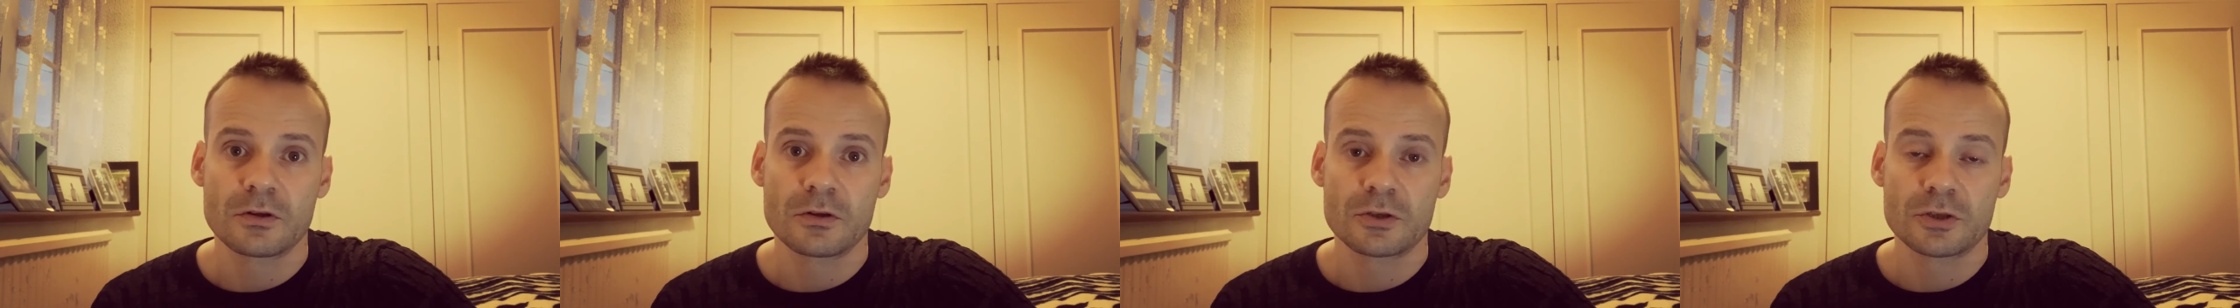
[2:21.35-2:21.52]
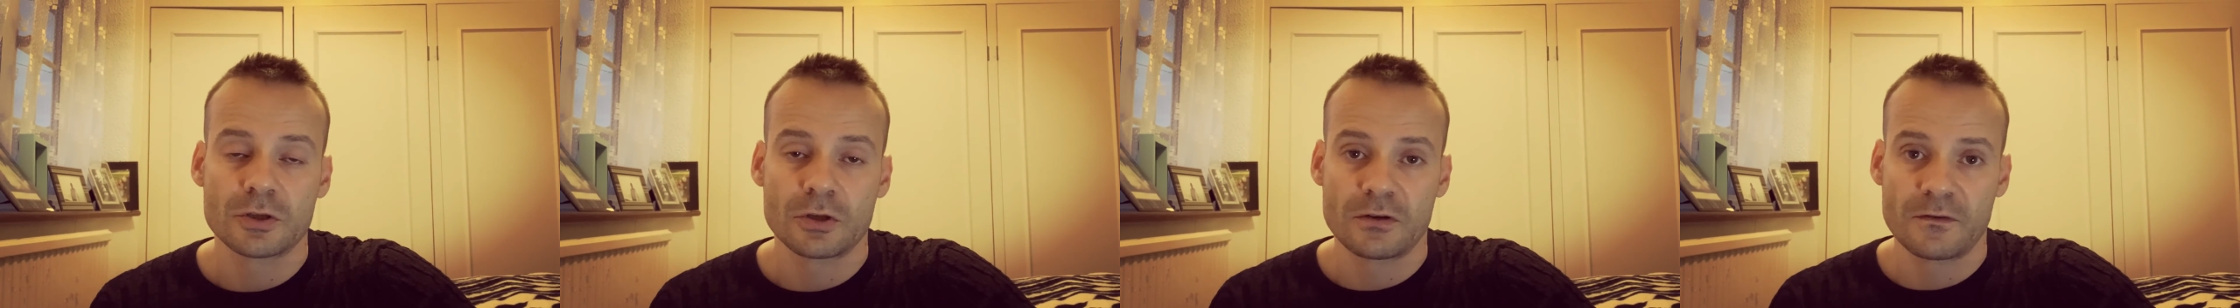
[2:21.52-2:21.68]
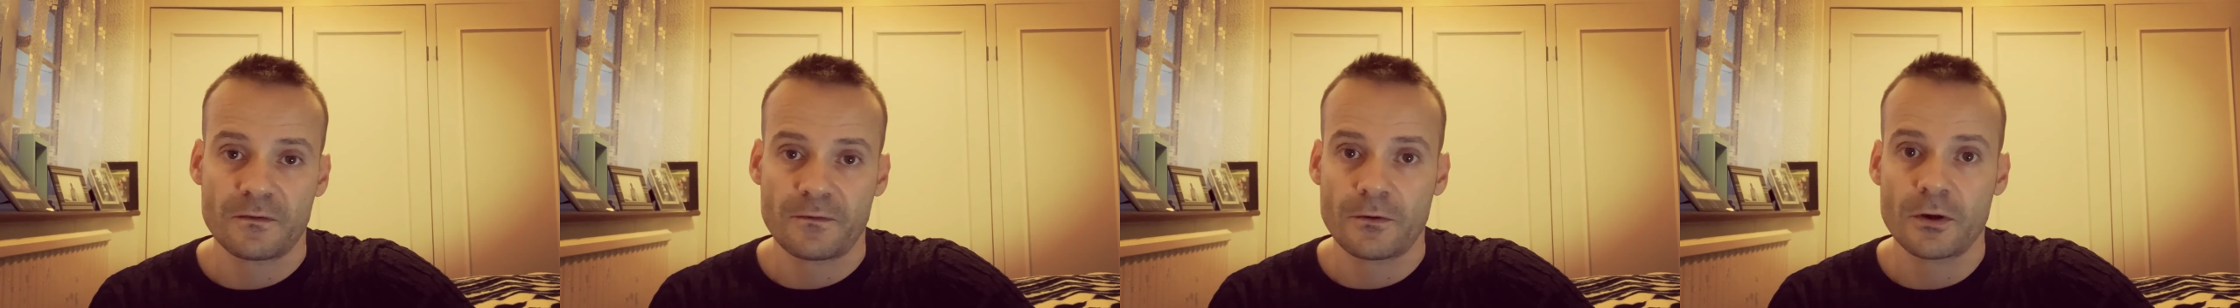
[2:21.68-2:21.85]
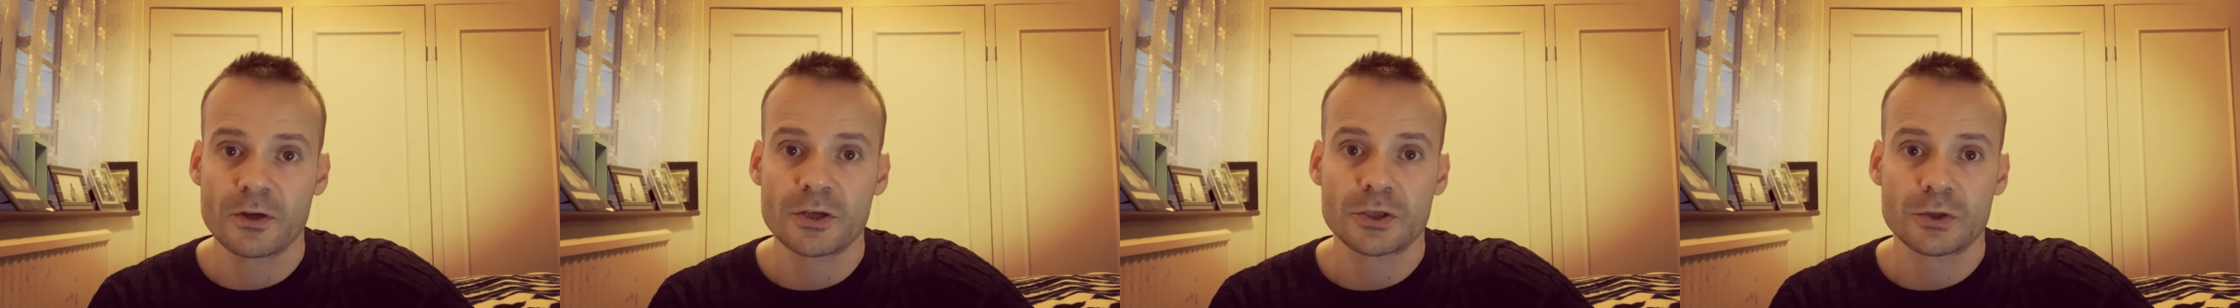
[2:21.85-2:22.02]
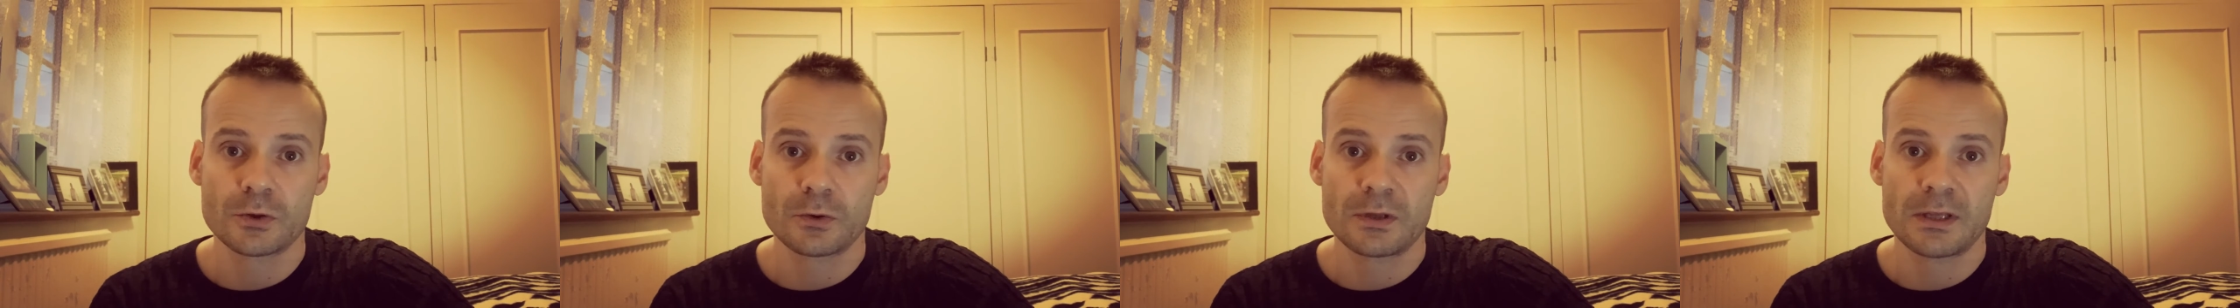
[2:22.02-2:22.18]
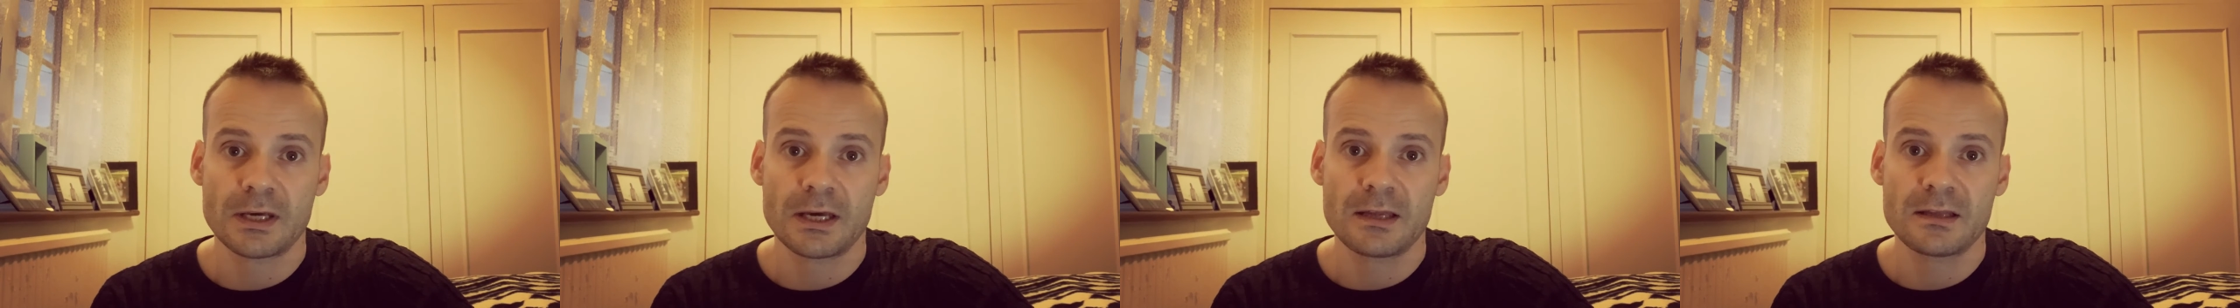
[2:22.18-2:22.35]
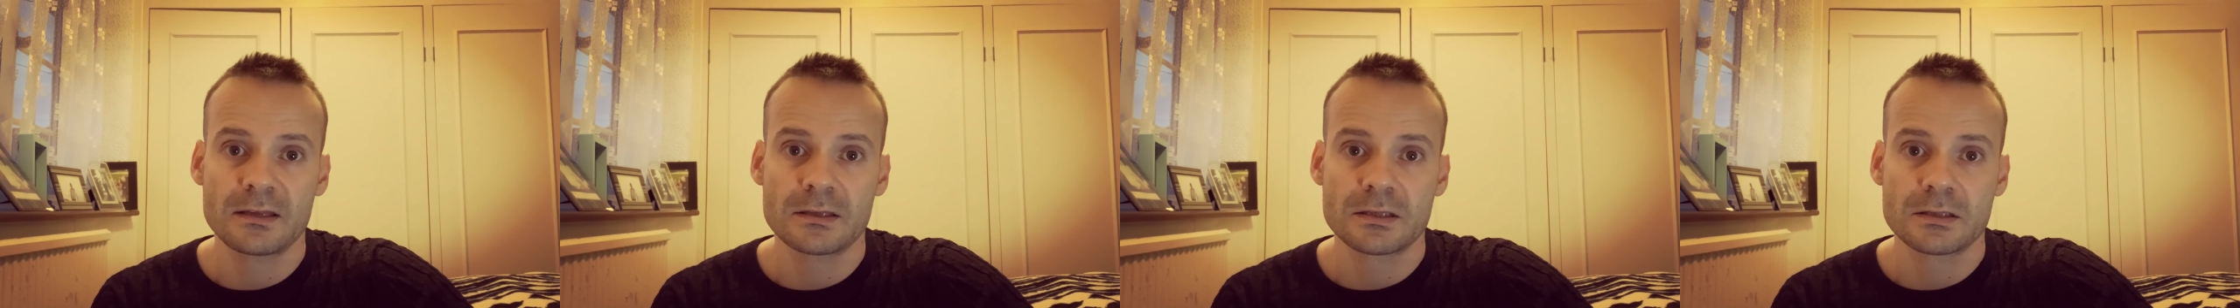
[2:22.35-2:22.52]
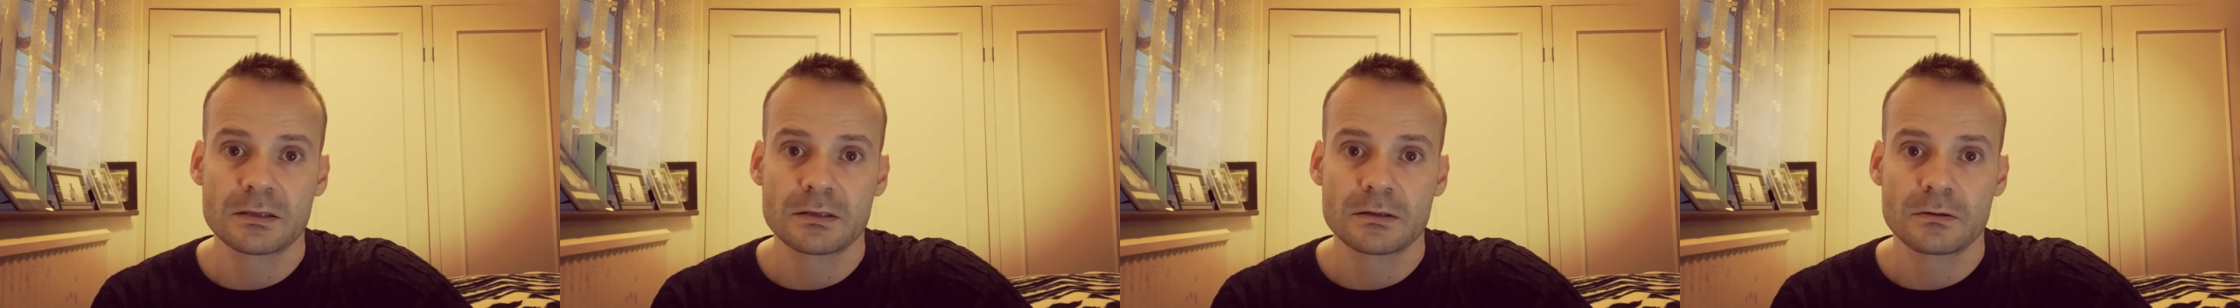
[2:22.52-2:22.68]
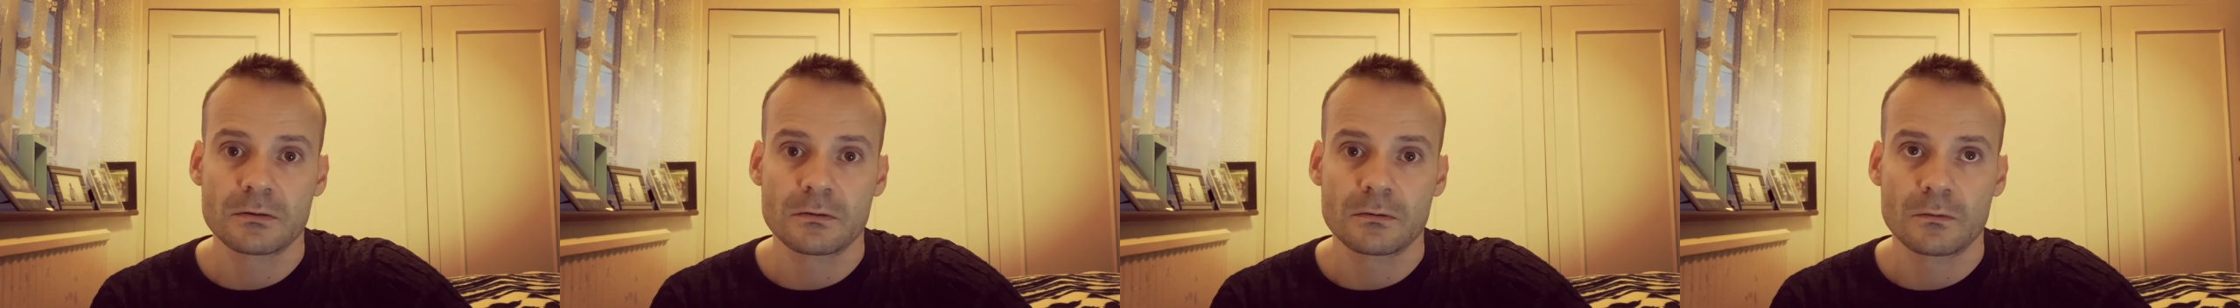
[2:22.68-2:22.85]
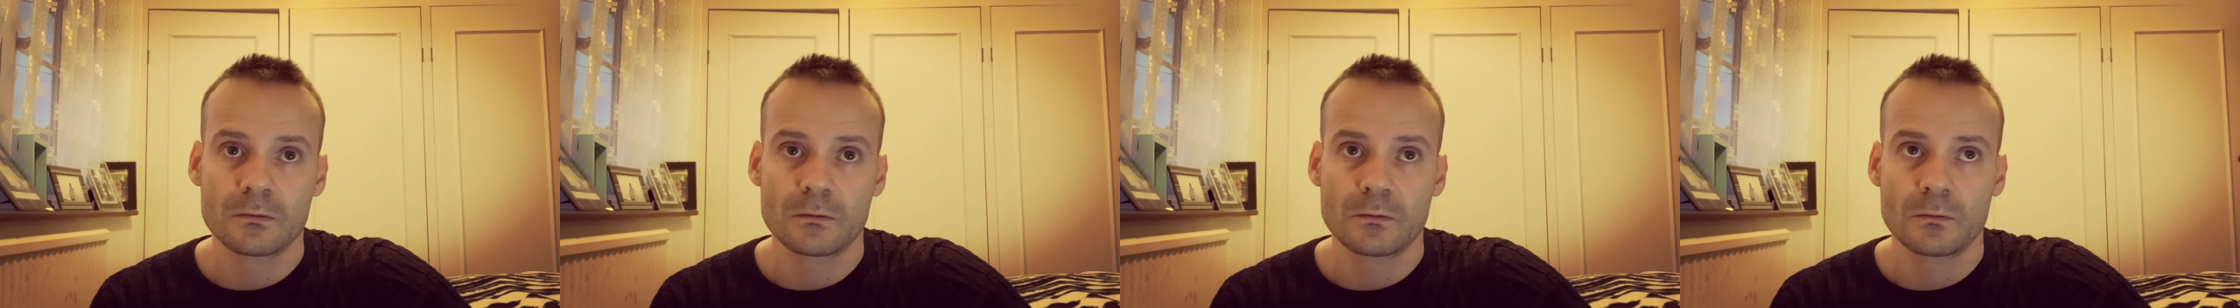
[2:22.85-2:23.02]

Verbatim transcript: so the first two dates